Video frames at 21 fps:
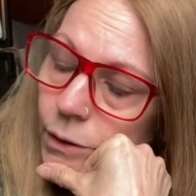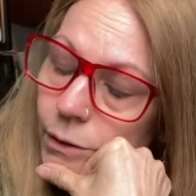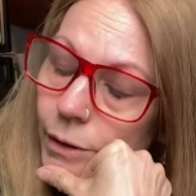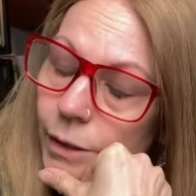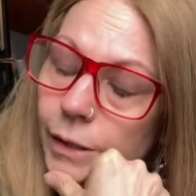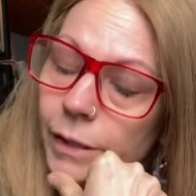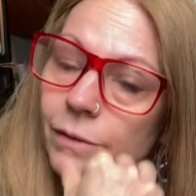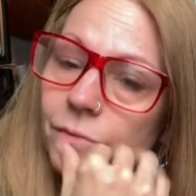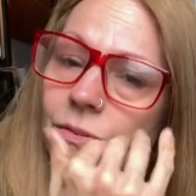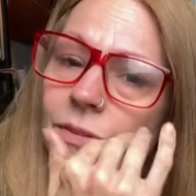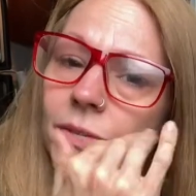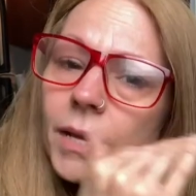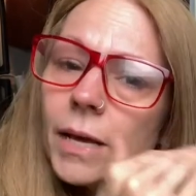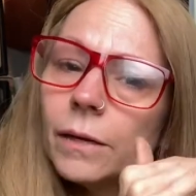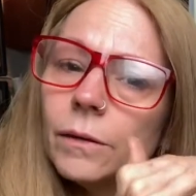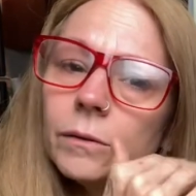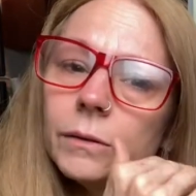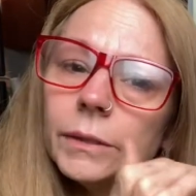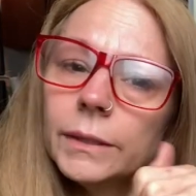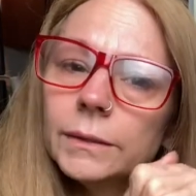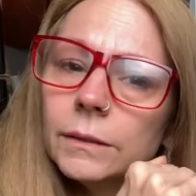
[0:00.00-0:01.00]
that have
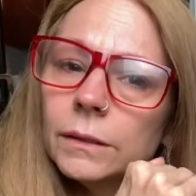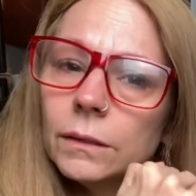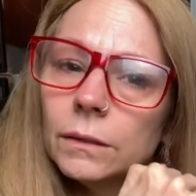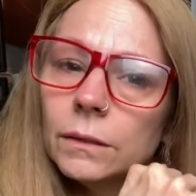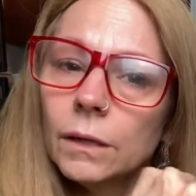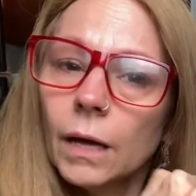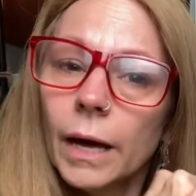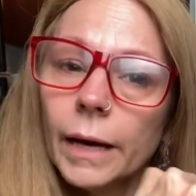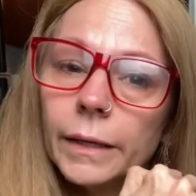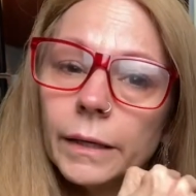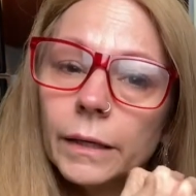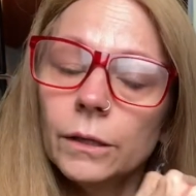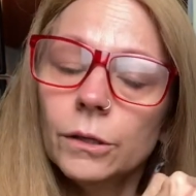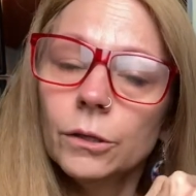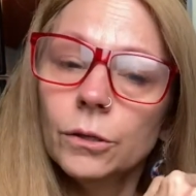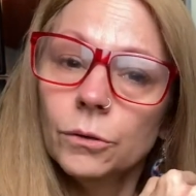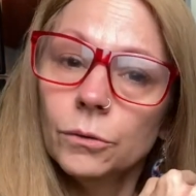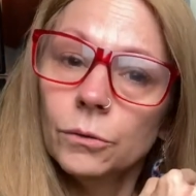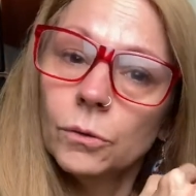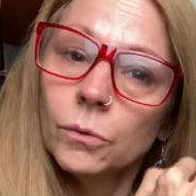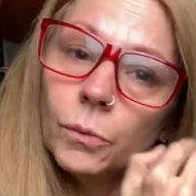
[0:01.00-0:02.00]
settled into liking
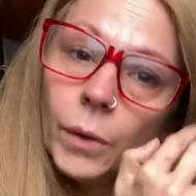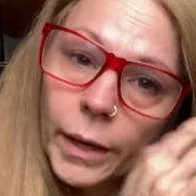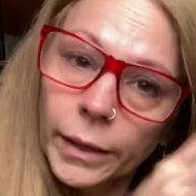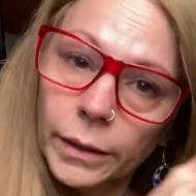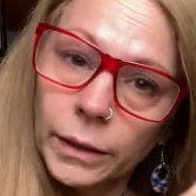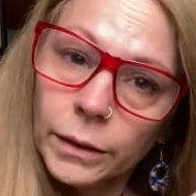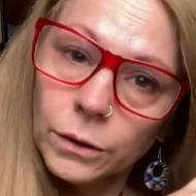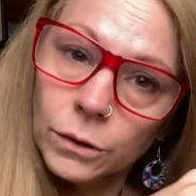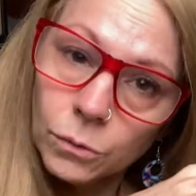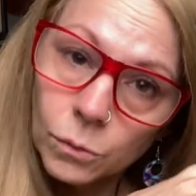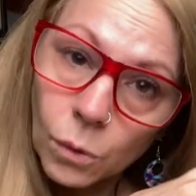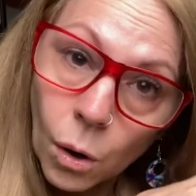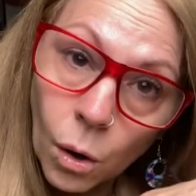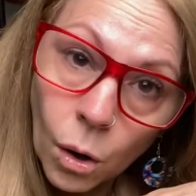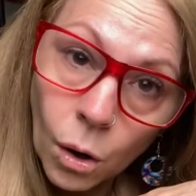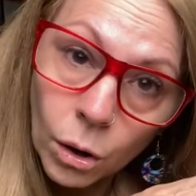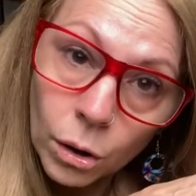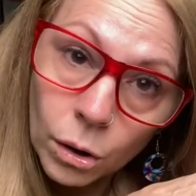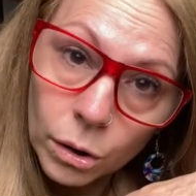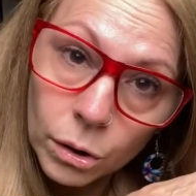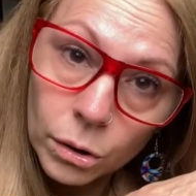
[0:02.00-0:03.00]
you the way that you
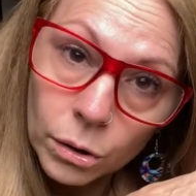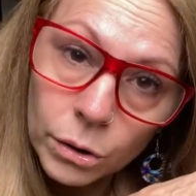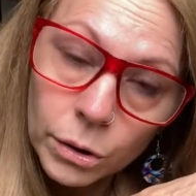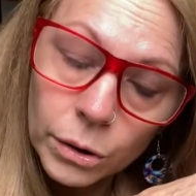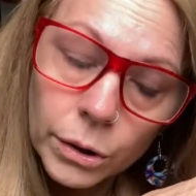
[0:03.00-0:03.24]
are,